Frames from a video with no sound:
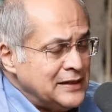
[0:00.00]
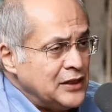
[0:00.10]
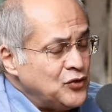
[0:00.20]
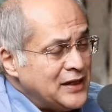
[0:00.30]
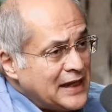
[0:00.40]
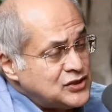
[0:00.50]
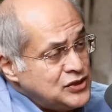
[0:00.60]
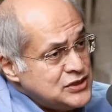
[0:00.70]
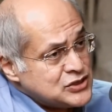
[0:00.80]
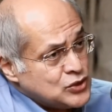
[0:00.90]
that you can
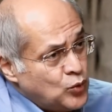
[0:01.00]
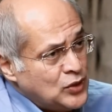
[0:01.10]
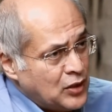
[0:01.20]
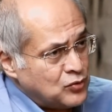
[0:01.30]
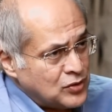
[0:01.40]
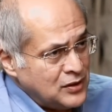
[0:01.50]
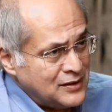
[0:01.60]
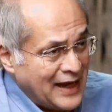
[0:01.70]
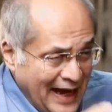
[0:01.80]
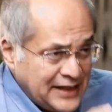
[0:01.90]
actually slow down
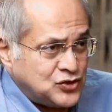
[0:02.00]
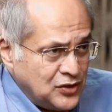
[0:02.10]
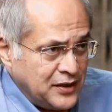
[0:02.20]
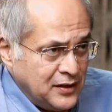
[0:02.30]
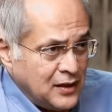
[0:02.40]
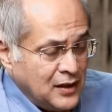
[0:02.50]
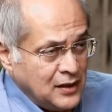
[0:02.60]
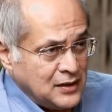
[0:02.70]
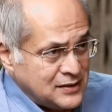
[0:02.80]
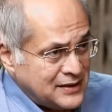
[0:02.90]

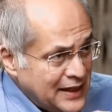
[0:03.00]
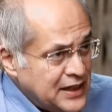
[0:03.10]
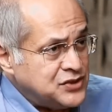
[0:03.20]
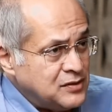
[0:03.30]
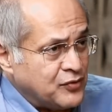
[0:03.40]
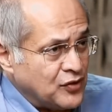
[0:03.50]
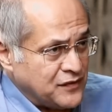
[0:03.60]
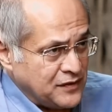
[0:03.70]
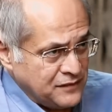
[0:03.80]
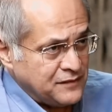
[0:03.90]
the aging
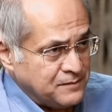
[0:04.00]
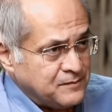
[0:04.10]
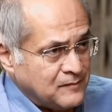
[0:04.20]
process.